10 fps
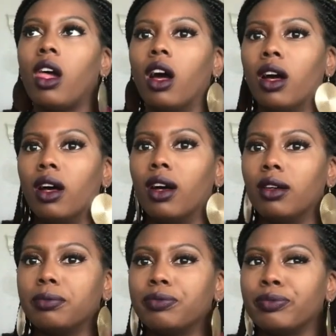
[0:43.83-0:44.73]

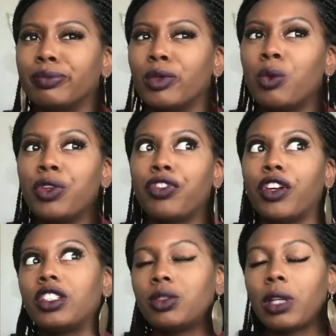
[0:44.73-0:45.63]
When I
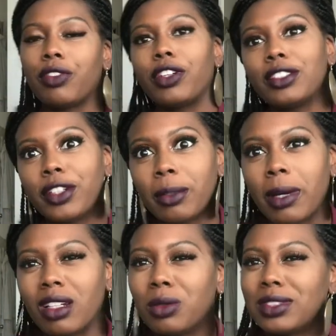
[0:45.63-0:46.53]
first heard
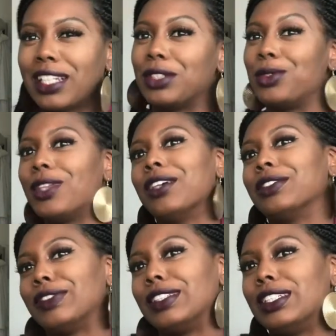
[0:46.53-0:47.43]
about it, it was like in
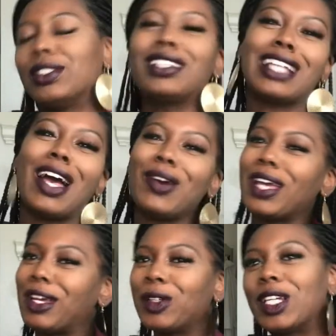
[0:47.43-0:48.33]
2015. So I was like,
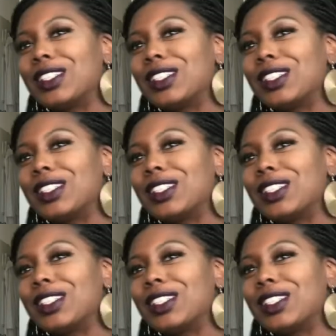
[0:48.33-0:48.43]
okay,